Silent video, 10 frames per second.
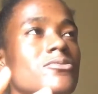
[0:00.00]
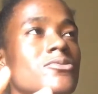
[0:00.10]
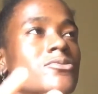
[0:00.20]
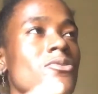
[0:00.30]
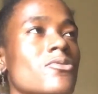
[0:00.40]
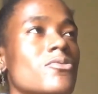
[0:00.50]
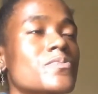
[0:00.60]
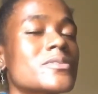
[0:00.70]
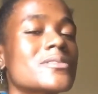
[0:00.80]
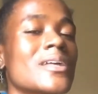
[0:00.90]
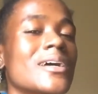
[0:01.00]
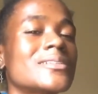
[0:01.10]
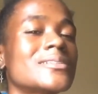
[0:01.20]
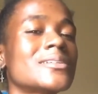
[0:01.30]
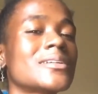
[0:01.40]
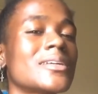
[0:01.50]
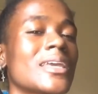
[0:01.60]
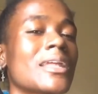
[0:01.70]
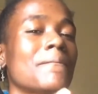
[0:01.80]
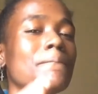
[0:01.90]
soaps that
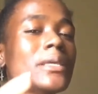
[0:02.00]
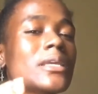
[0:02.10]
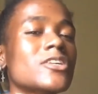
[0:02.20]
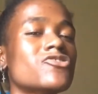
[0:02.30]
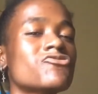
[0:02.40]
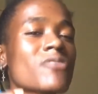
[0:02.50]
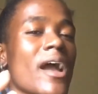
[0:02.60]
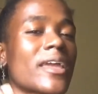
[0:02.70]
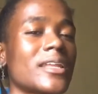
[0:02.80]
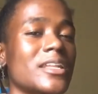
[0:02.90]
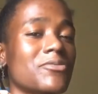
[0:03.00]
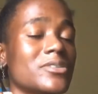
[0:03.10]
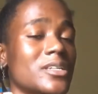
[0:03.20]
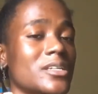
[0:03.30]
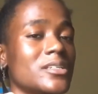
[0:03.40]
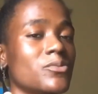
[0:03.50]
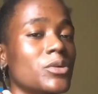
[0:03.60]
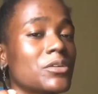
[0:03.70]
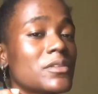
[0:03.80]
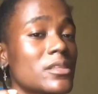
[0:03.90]
can be drying and irritating.
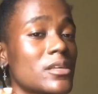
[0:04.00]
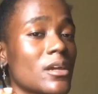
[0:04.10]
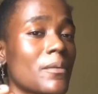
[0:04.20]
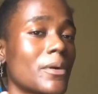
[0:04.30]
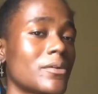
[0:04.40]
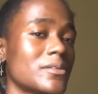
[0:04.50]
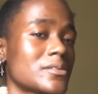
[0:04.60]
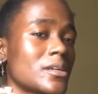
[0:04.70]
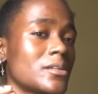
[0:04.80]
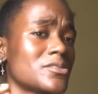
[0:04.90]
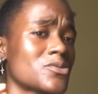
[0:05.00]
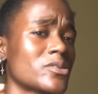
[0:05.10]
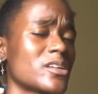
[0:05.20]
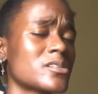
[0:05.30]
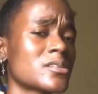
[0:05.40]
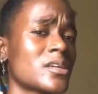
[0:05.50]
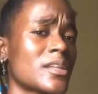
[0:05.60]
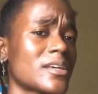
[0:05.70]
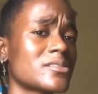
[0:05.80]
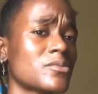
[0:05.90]
One of the things about this skin disorder, your skin
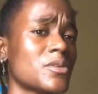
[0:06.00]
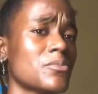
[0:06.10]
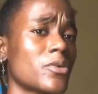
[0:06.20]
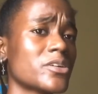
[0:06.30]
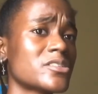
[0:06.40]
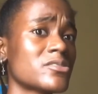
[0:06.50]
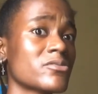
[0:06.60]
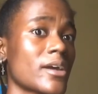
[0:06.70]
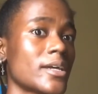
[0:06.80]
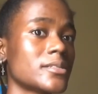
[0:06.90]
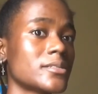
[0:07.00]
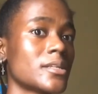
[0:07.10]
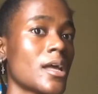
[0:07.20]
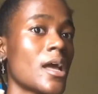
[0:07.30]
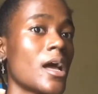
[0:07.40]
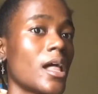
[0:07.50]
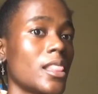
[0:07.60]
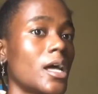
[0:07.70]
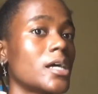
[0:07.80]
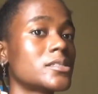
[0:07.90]
has to be moisturized a
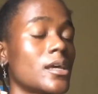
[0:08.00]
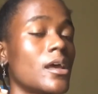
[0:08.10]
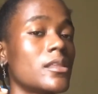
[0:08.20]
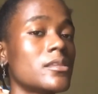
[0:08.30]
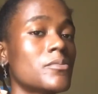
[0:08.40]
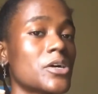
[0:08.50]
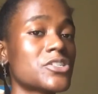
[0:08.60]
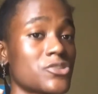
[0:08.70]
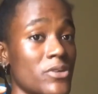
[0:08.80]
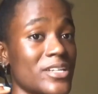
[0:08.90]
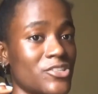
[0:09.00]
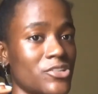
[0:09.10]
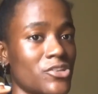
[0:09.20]
lot. The moisturizer is